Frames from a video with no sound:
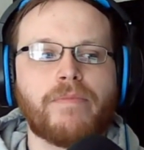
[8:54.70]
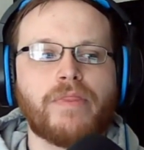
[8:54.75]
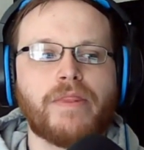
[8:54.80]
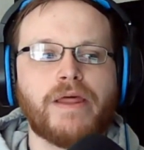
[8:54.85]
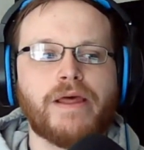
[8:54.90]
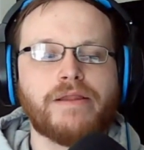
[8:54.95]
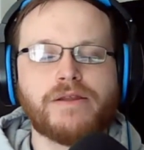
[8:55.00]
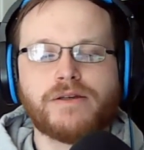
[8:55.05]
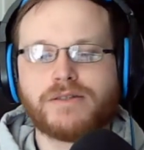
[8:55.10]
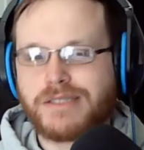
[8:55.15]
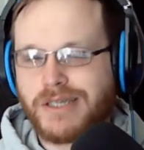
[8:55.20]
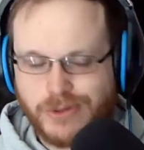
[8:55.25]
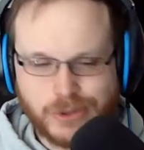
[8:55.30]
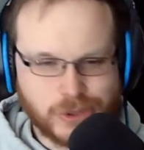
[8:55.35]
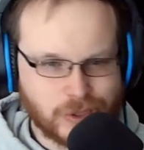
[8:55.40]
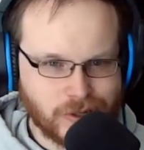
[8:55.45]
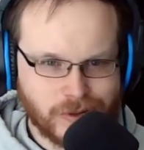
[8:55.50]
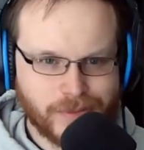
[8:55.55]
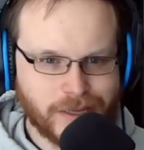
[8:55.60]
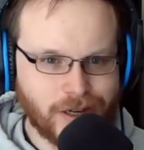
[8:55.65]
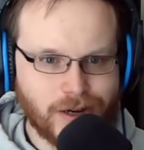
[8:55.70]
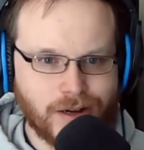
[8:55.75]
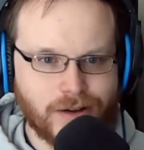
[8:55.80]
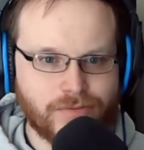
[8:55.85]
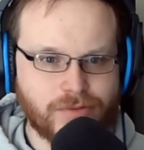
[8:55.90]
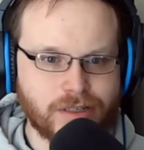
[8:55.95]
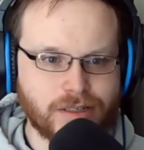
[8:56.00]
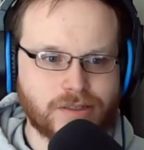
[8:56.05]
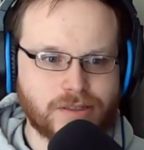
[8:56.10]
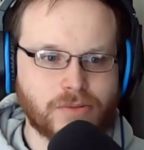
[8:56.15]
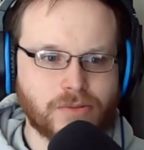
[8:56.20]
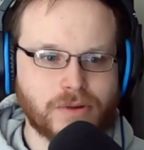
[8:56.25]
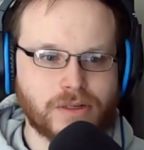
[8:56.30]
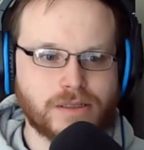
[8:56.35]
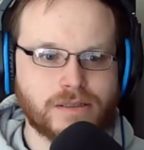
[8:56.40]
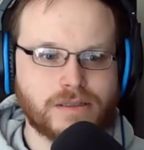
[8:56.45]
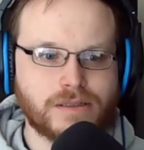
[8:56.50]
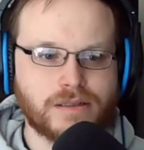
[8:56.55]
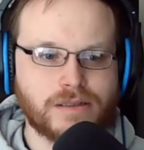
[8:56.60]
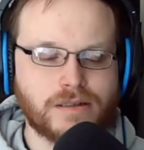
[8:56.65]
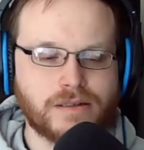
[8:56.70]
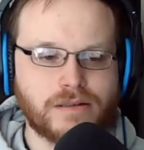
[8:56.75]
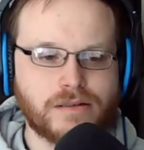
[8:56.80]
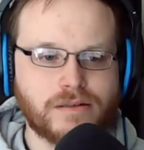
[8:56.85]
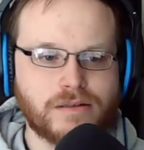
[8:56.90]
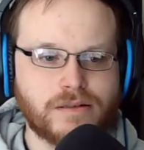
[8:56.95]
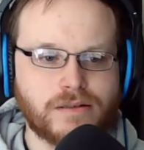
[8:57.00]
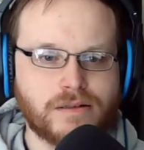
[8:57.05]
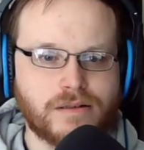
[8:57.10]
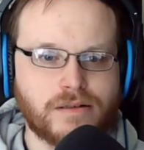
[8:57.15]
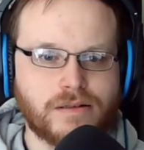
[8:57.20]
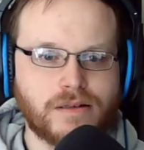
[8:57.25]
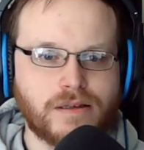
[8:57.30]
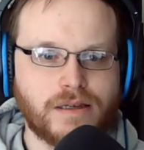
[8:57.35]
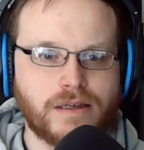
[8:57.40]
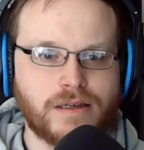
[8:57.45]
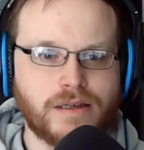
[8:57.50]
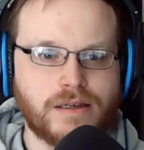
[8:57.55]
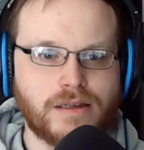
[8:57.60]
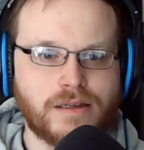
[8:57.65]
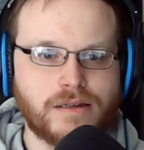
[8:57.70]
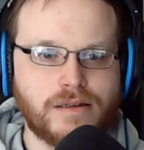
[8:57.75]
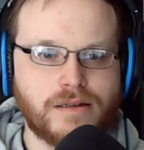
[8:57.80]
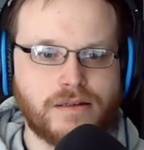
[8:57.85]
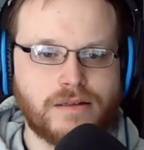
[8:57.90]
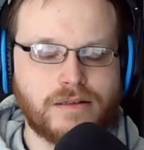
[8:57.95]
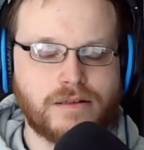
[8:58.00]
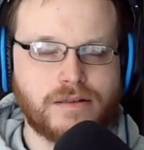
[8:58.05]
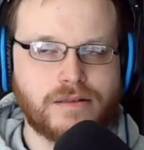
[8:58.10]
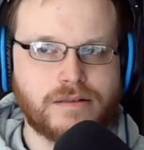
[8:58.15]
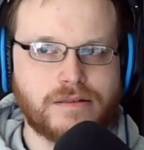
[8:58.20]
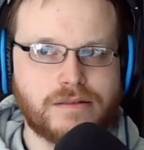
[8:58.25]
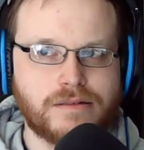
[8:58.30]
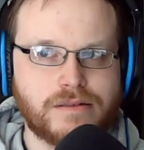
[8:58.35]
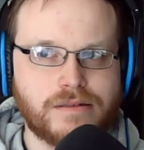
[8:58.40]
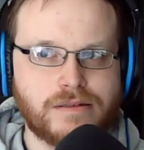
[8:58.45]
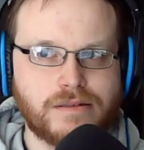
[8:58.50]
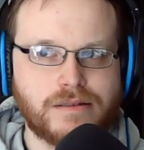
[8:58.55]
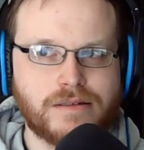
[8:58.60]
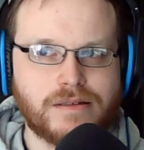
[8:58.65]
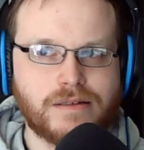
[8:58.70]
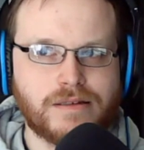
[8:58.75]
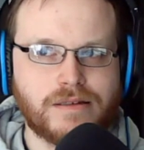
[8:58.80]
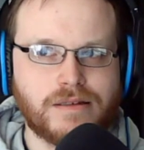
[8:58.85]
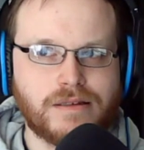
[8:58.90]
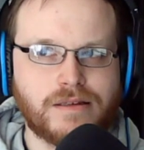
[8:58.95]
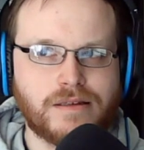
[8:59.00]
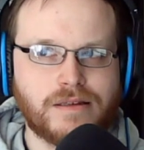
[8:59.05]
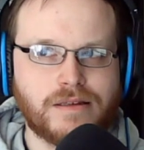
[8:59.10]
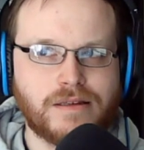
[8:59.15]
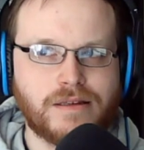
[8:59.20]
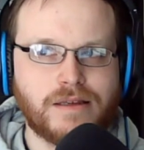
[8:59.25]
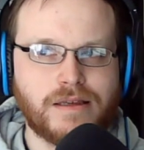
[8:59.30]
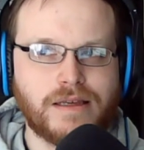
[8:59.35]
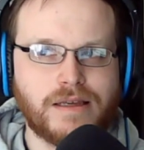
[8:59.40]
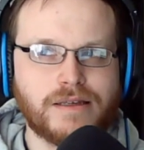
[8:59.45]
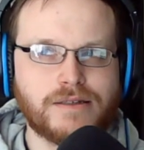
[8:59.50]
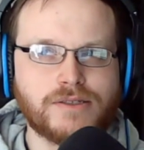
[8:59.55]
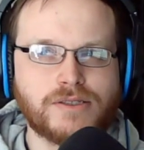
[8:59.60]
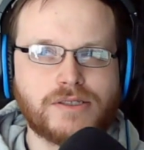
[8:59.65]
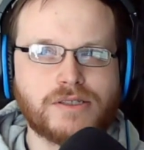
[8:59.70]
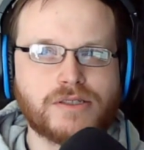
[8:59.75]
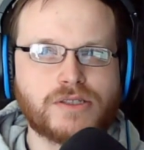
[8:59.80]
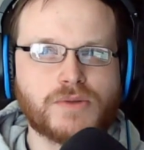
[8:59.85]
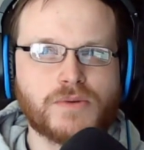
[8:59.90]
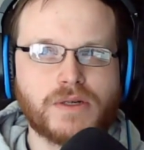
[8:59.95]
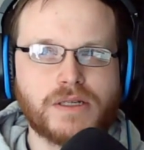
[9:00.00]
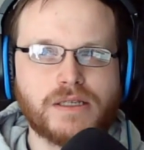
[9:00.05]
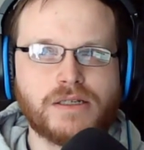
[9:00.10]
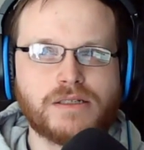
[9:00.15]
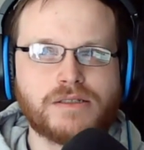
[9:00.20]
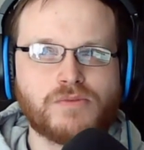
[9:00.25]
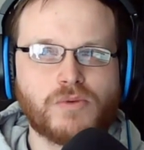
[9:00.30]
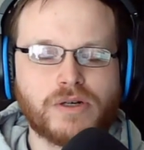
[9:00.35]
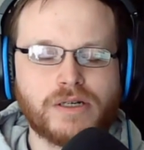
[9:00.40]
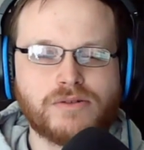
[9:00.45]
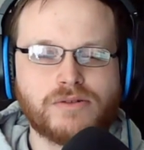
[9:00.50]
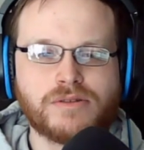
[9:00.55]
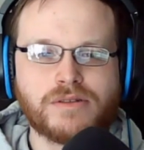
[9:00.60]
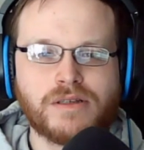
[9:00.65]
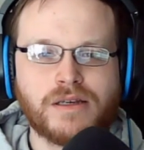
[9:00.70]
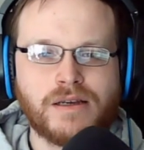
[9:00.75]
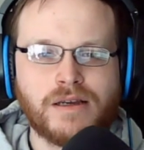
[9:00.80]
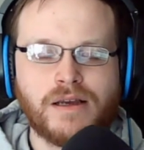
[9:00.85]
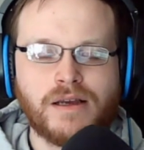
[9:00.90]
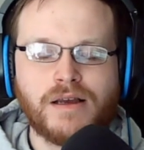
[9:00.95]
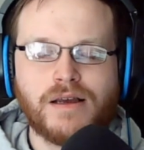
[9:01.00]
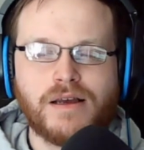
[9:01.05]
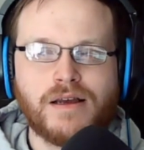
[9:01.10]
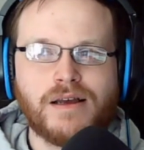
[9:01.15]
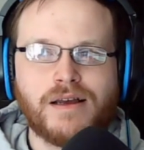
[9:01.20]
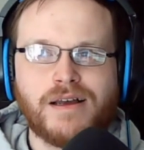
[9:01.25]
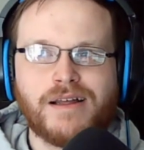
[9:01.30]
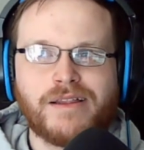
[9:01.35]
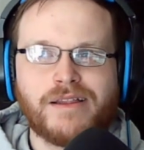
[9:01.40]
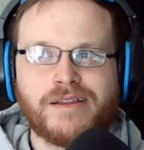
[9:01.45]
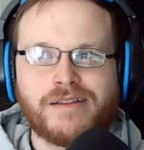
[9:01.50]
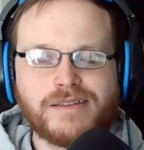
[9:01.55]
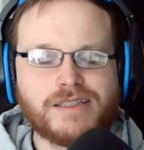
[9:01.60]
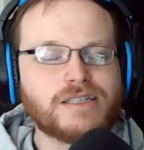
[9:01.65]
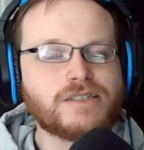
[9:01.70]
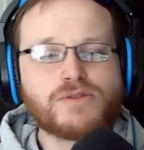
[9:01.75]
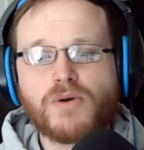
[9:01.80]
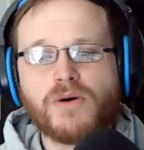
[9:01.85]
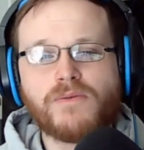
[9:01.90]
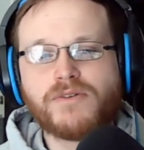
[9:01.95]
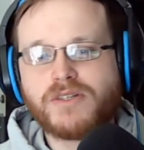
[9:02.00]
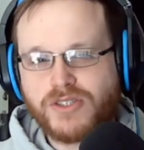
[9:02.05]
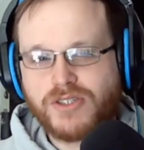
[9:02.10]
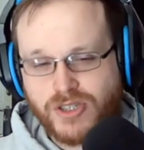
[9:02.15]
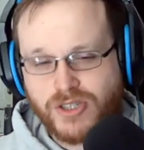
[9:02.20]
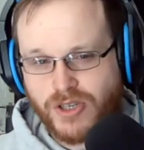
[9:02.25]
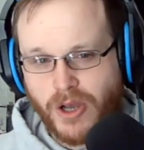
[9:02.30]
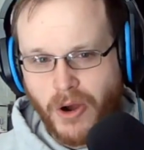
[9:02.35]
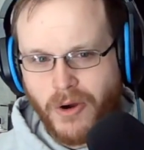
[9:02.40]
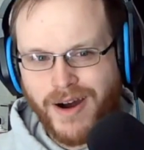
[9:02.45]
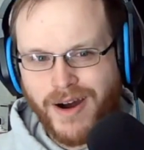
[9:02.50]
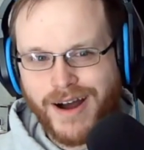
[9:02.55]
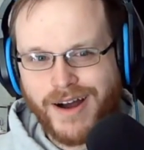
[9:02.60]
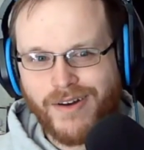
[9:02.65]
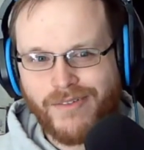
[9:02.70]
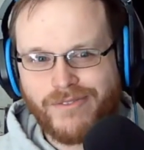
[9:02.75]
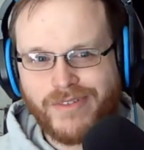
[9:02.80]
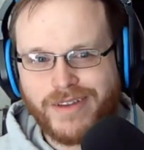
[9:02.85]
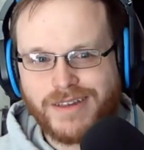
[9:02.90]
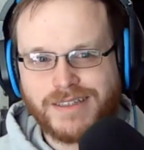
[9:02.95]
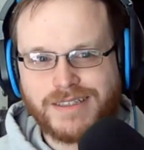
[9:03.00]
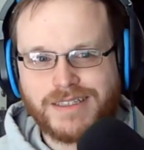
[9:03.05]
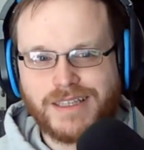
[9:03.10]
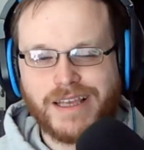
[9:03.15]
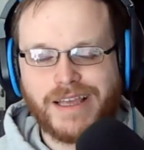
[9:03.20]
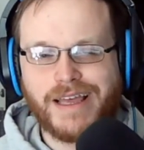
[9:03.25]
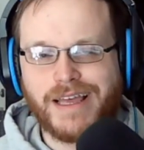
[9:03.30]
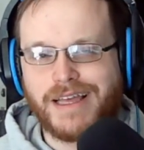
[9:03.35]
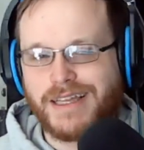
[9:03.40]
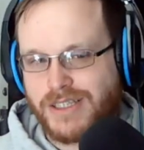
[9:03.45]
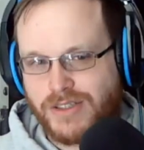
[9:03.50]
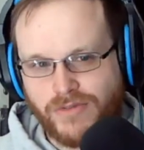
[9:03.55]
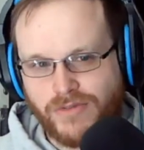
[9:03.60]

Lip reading: And there's always going to be obvious ones. And it's just one of those where this one was so obvious, it's